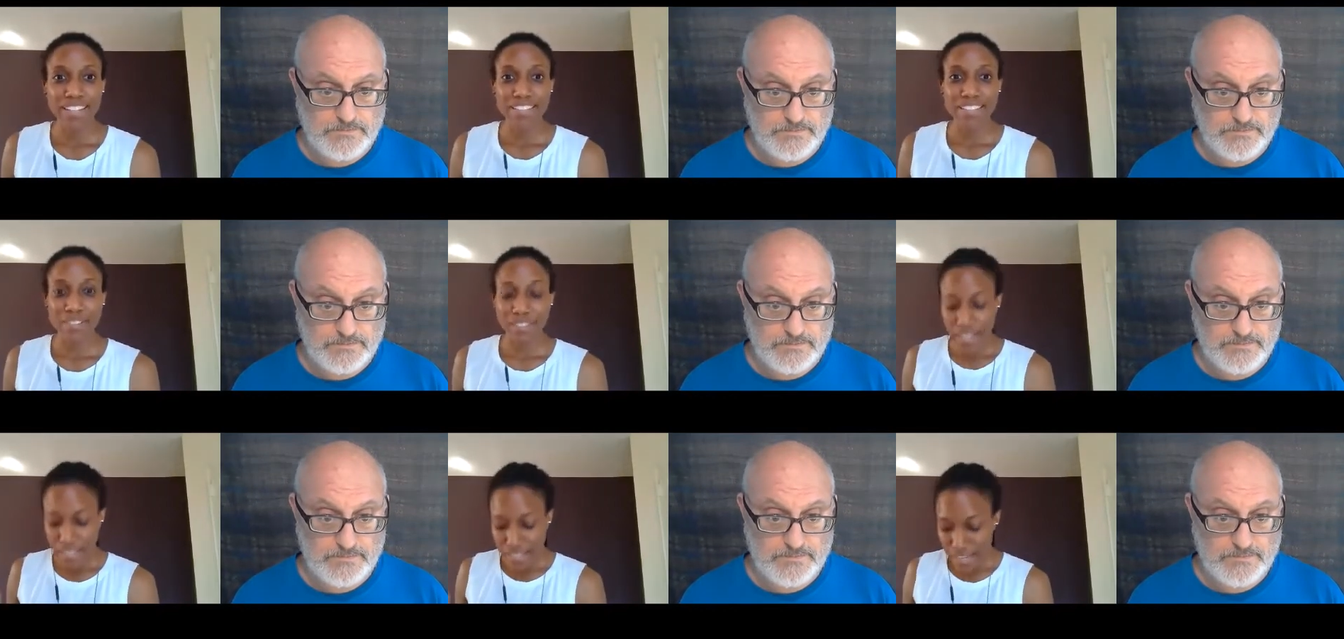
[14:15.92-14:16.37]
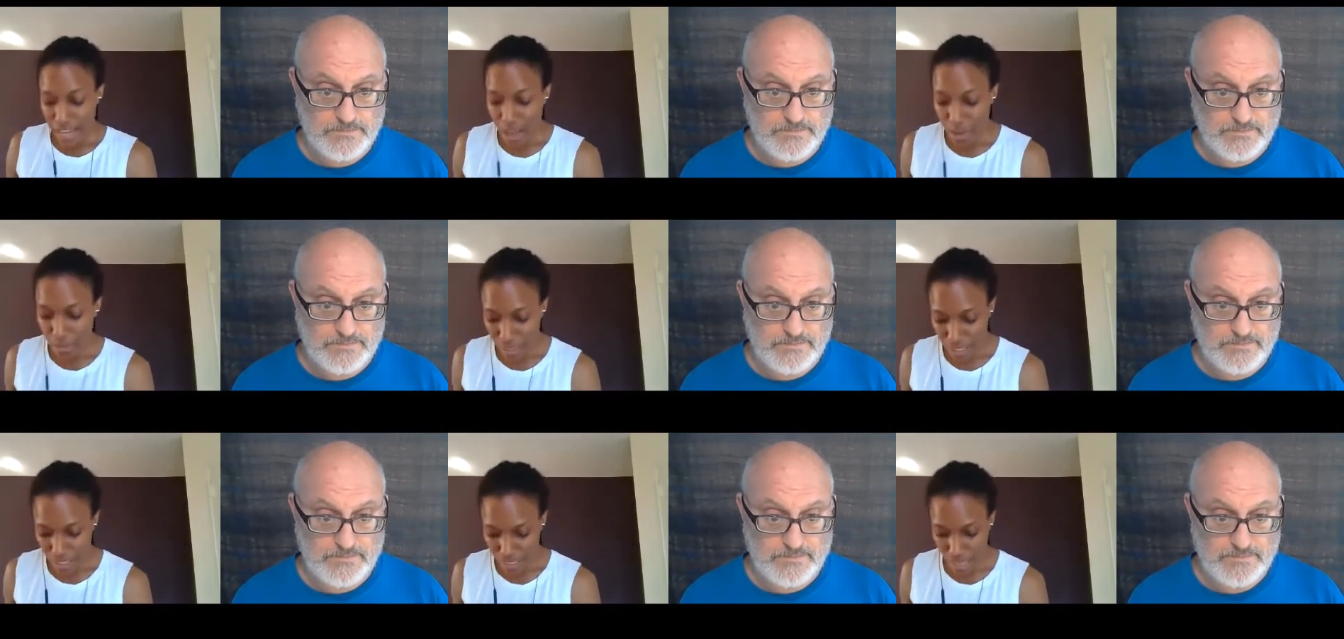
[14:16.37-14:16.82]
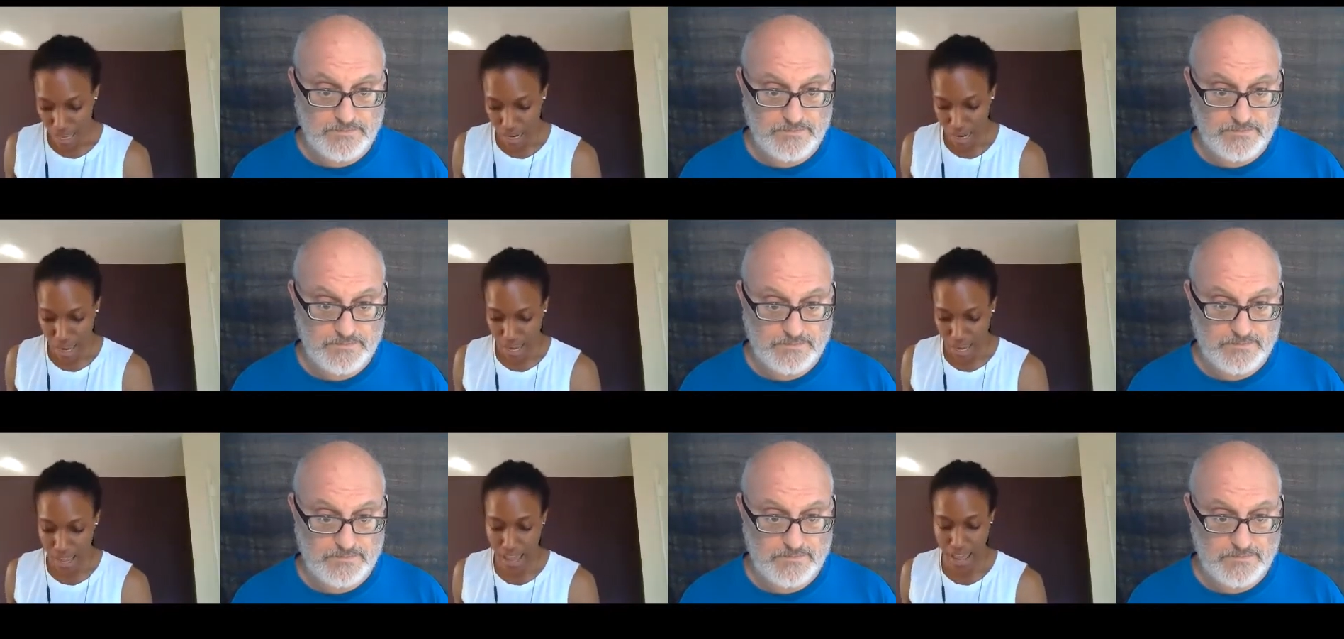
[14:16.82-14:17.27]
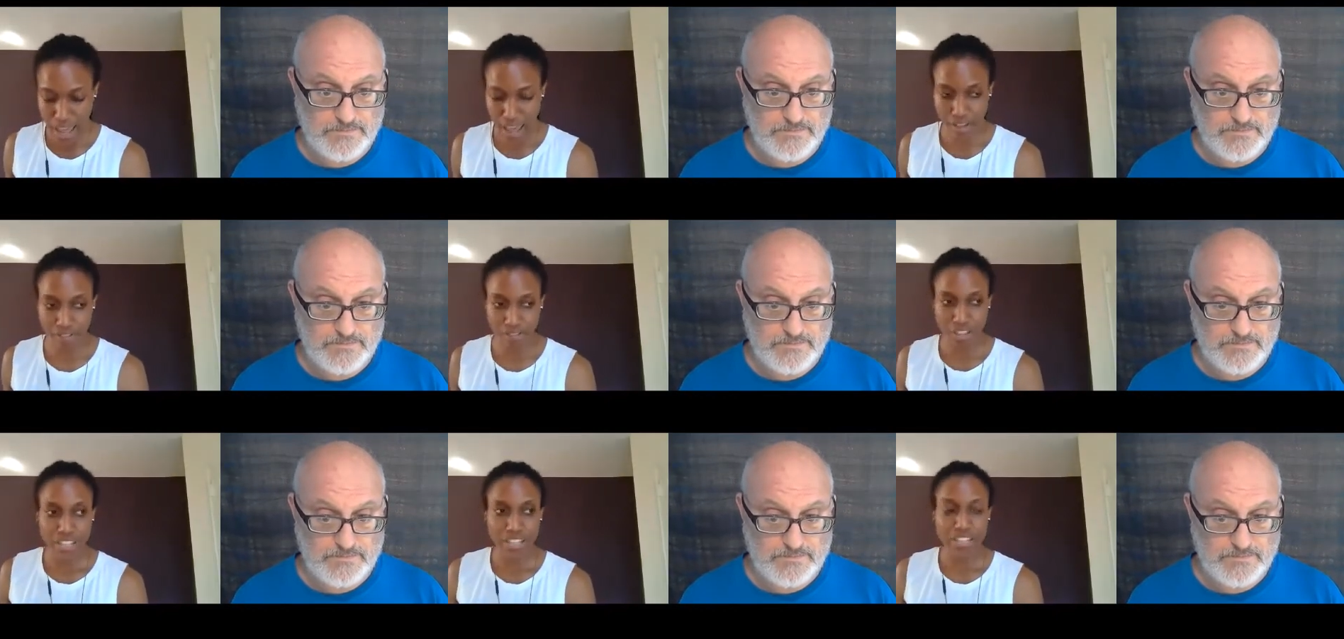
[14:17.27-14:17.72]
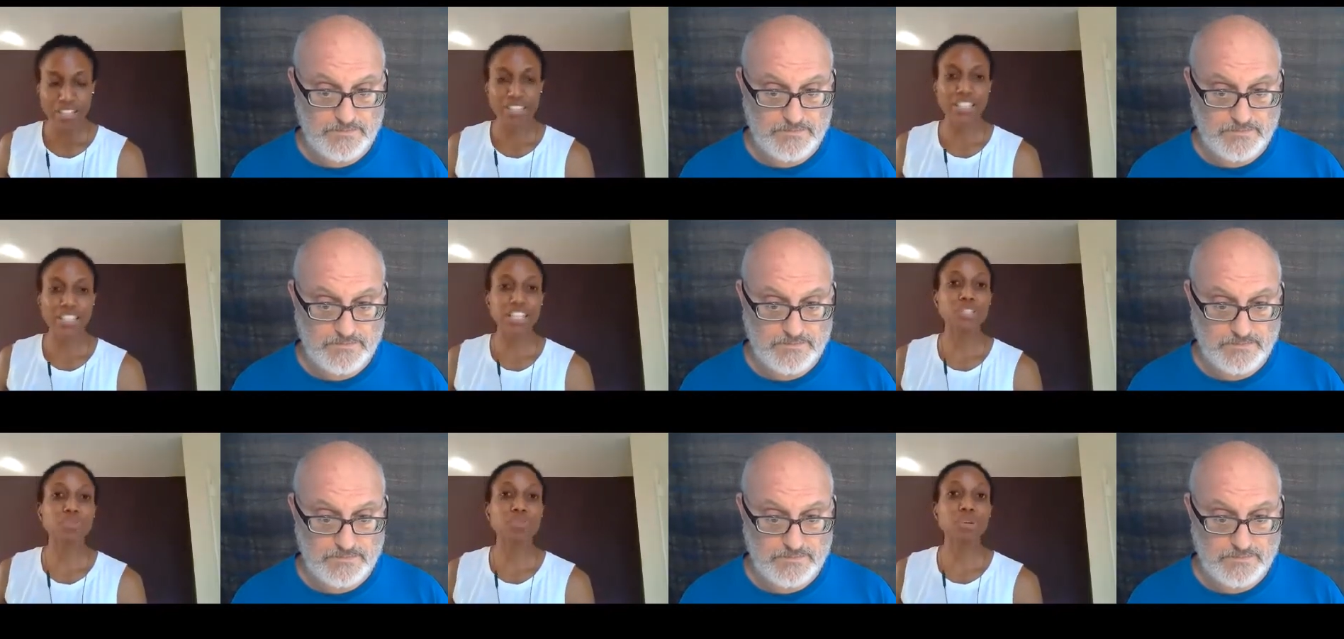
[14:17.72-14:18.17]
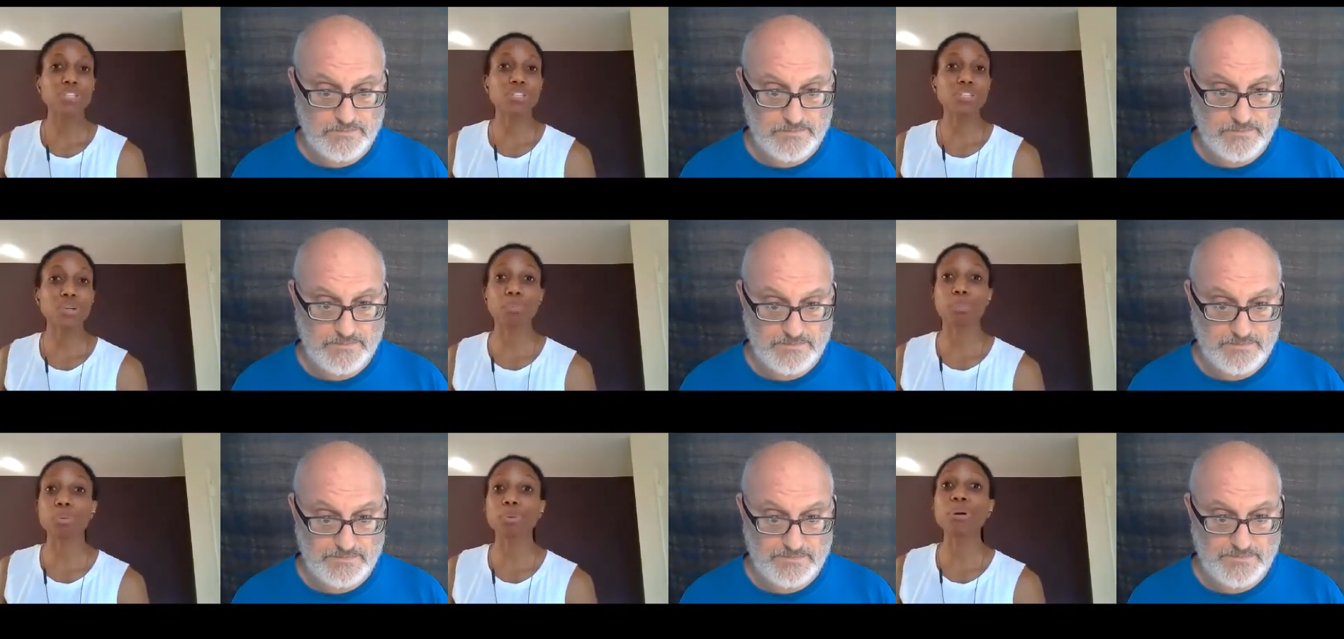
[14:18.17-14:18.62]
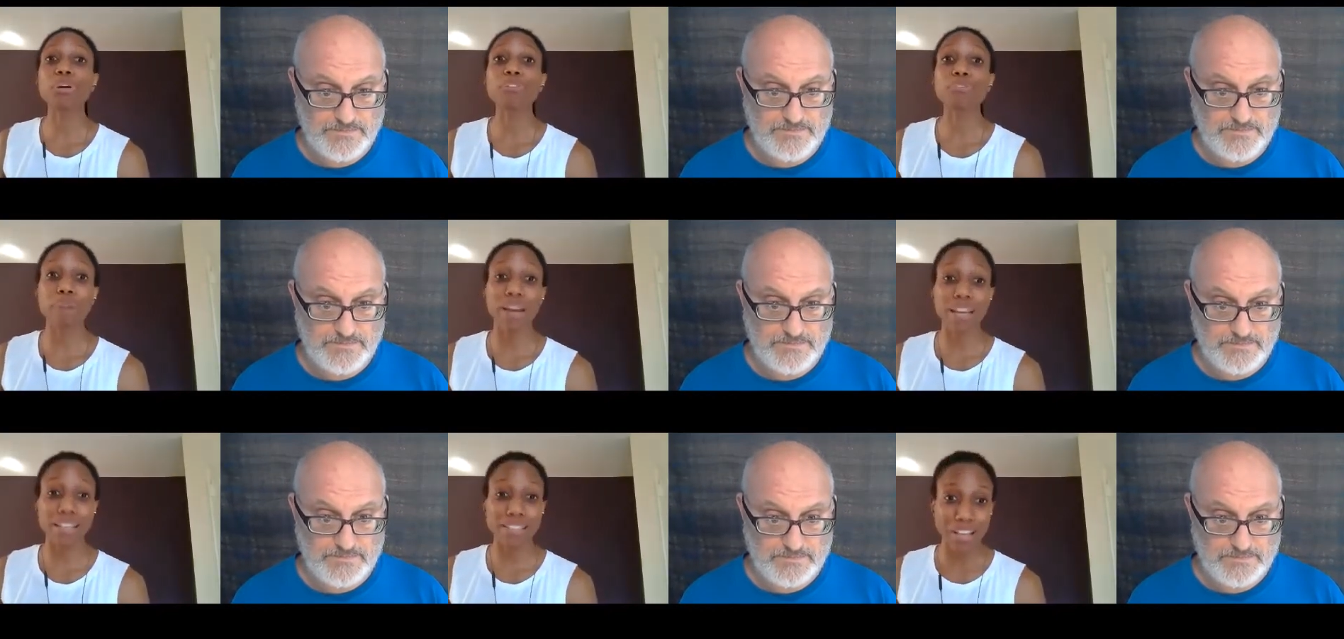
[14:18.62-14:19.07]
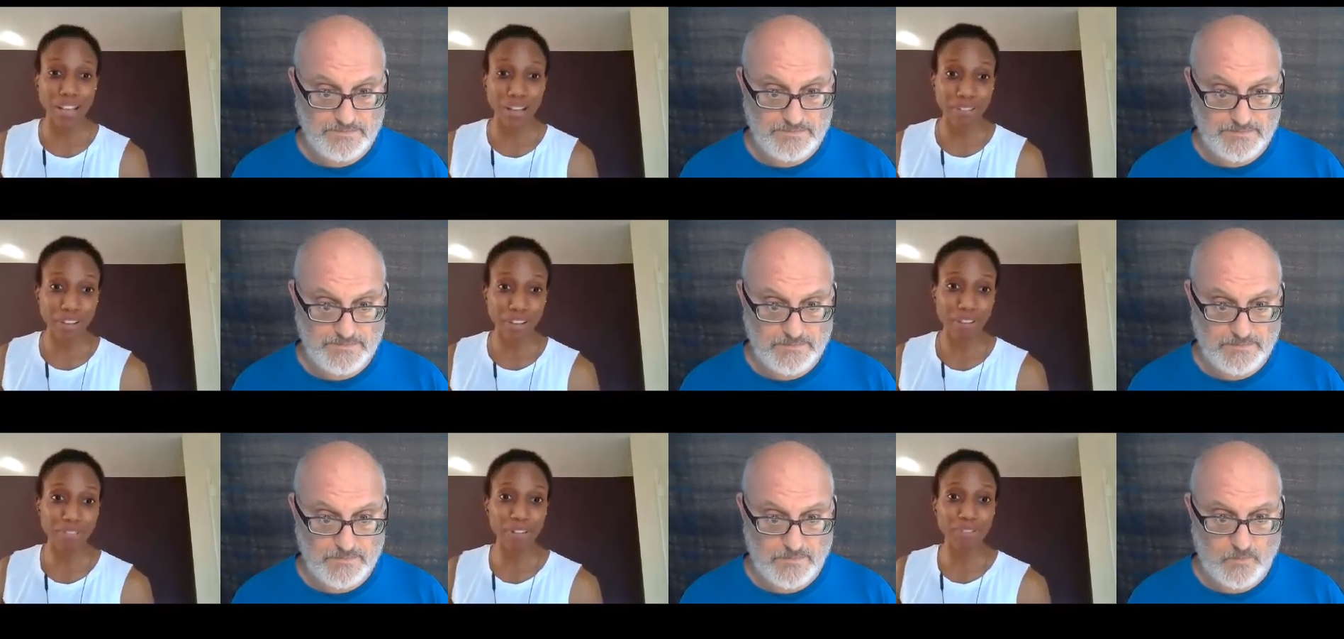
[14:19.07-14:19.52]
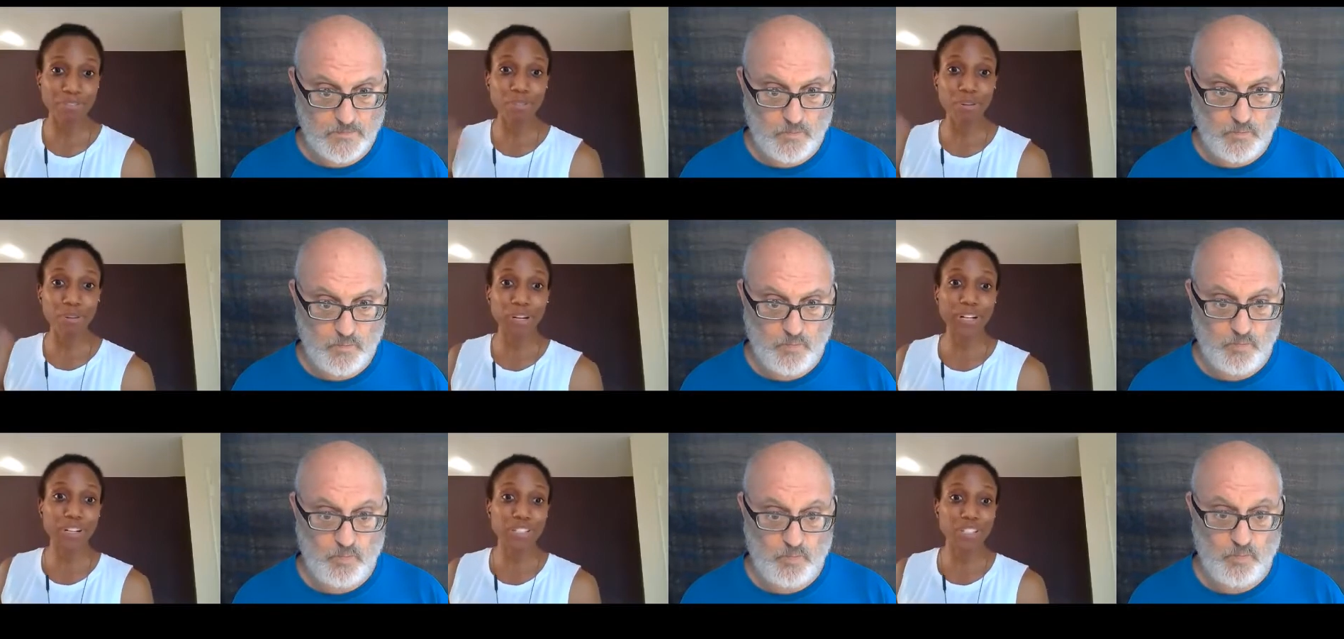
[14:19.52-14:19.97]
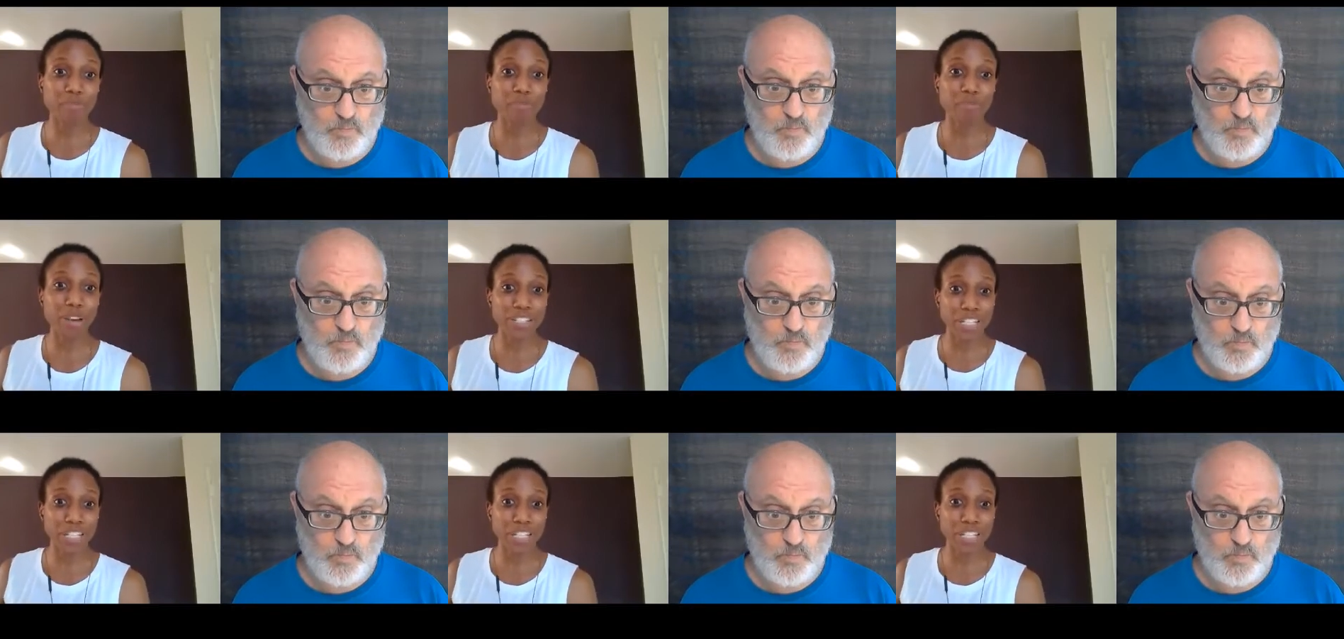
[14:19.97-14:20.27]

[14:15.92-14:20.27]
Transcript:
Speaker 1: So they tell me that I have six weeks to prove myself after four years of